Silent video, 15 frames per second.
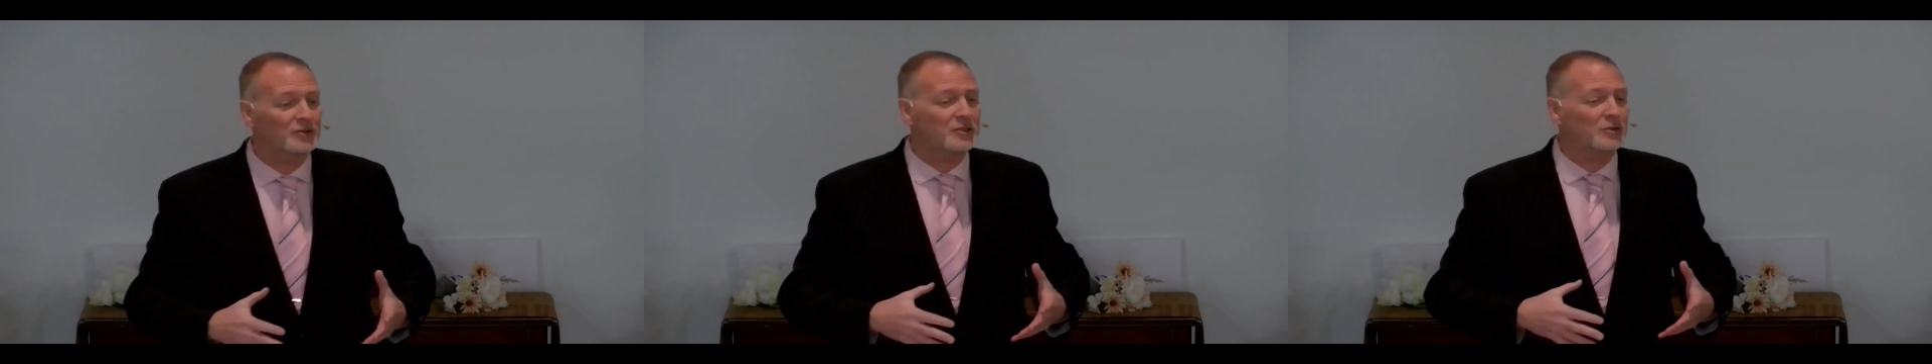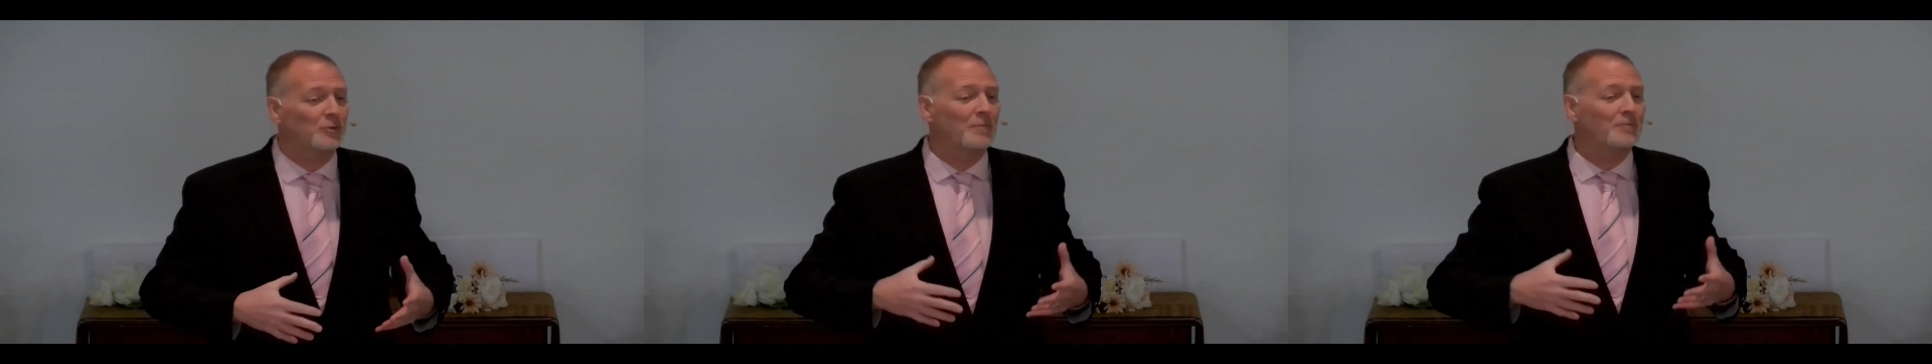
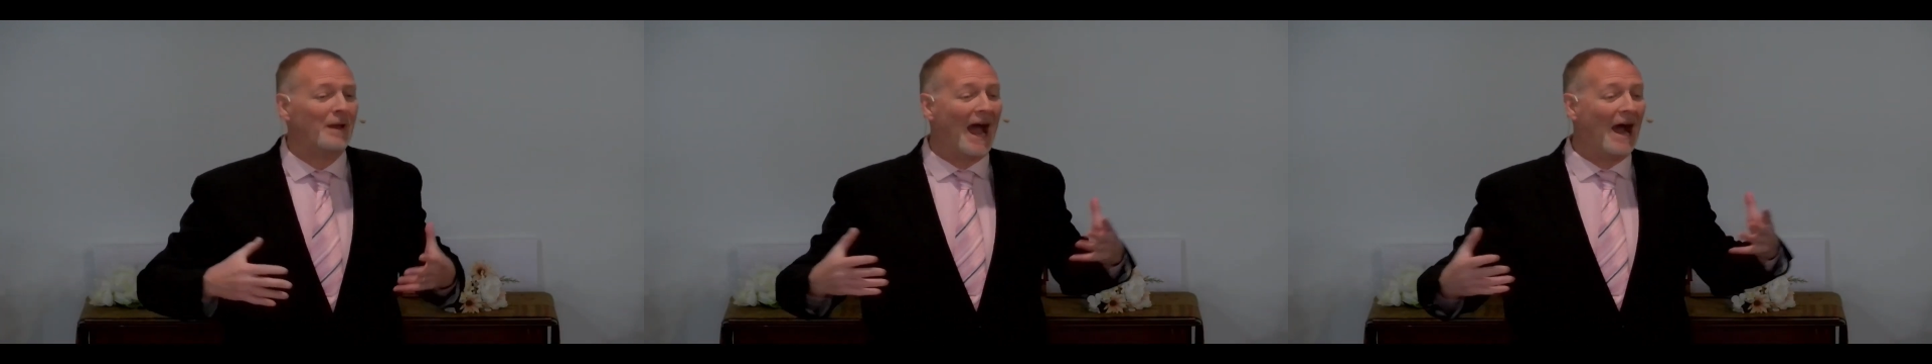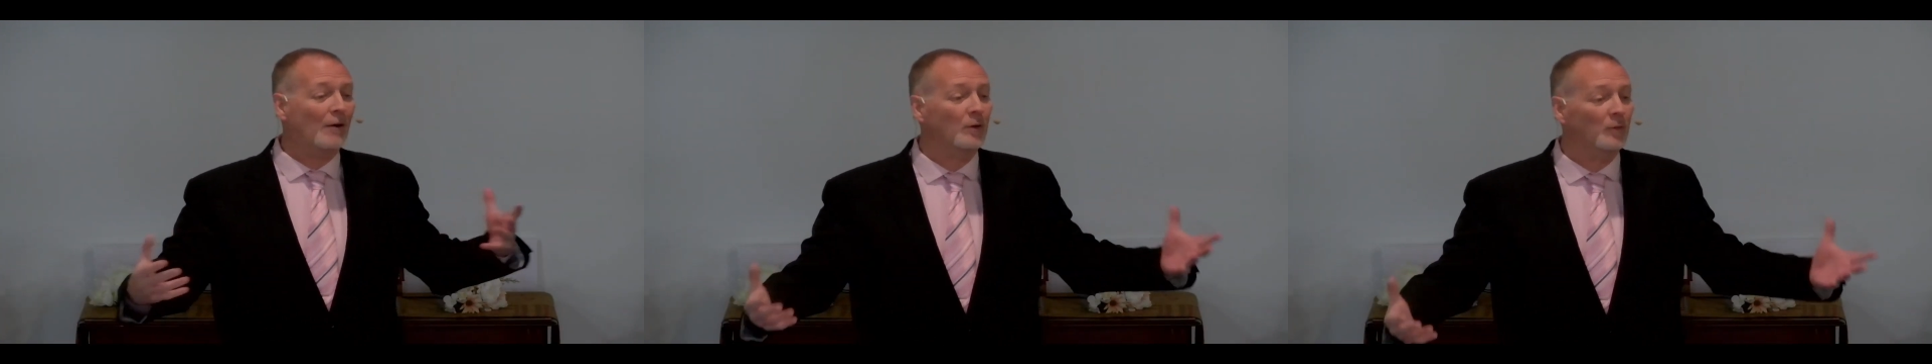to
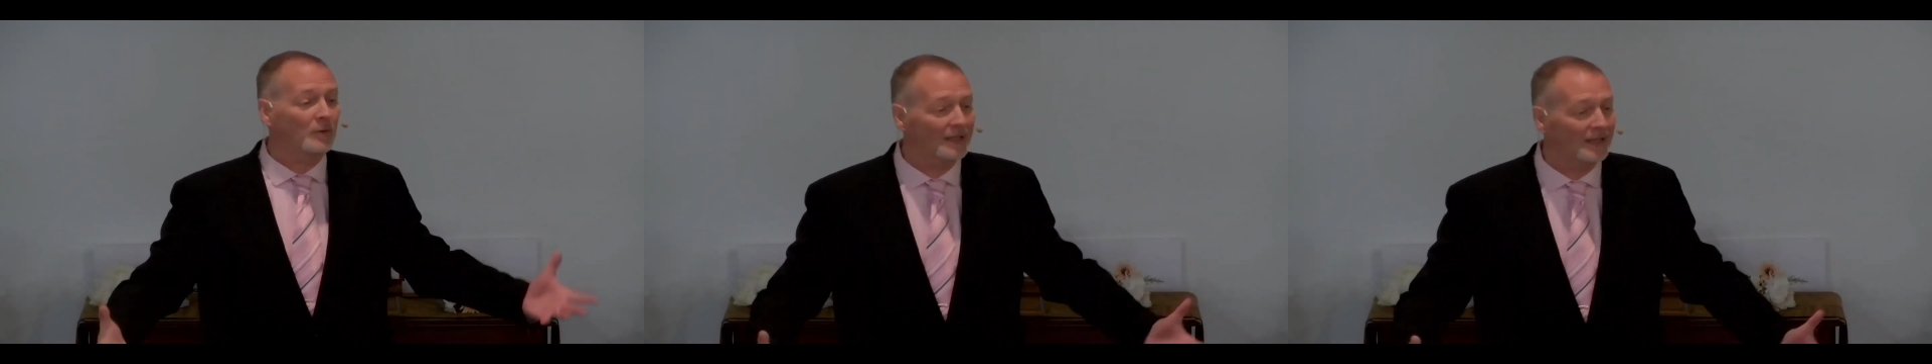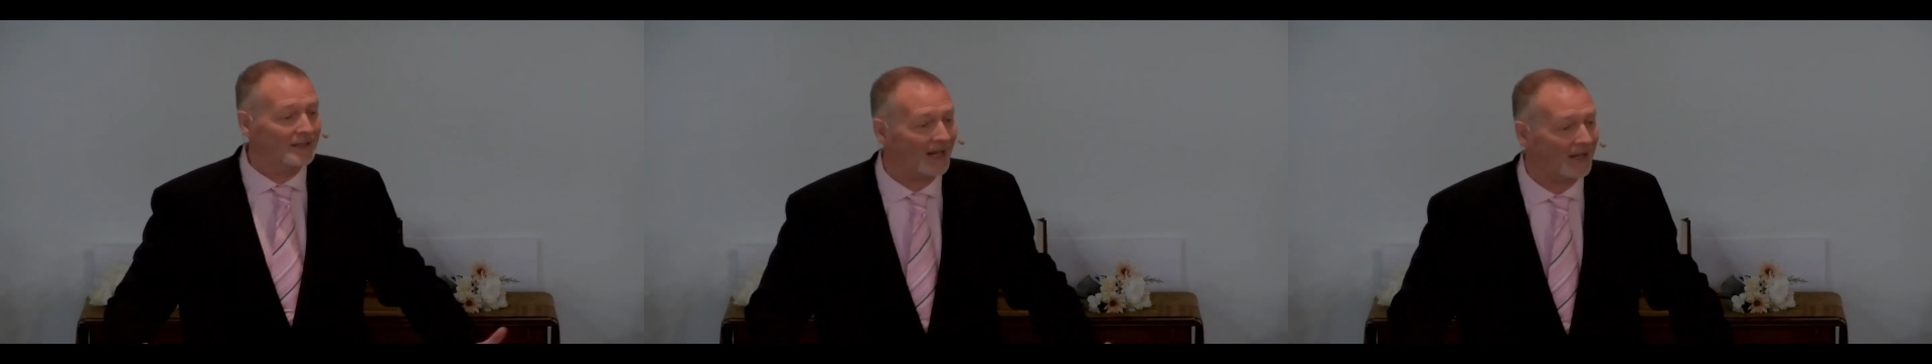empower one
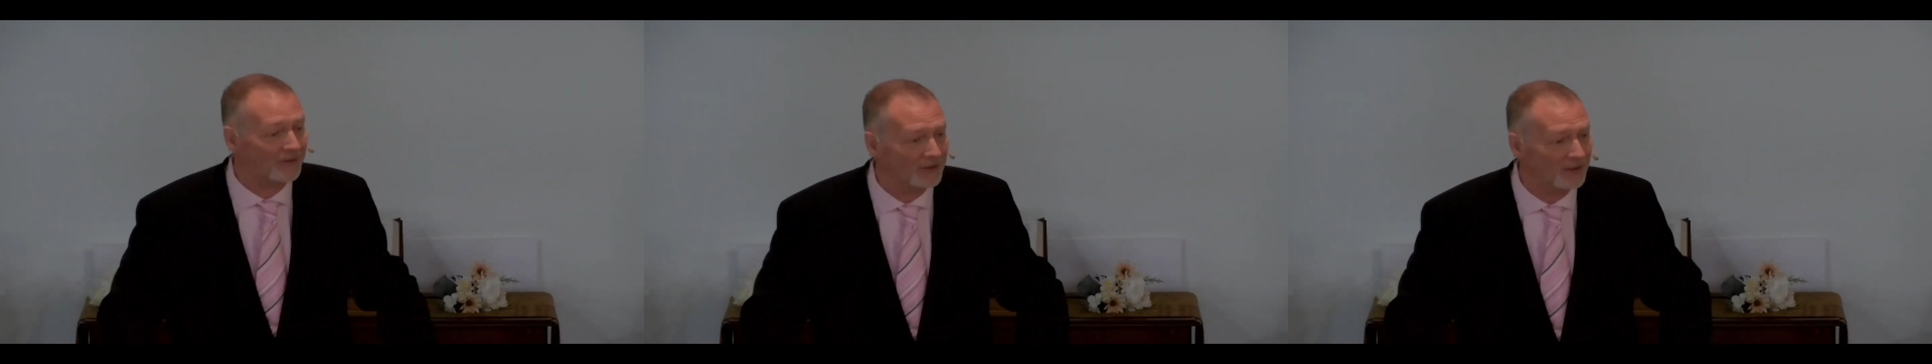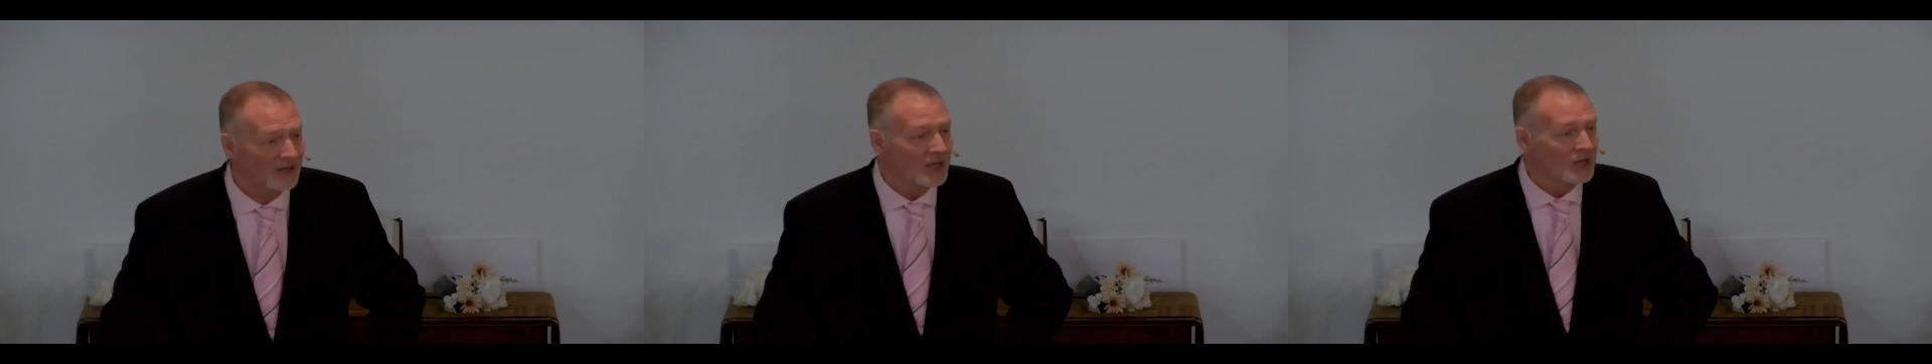another,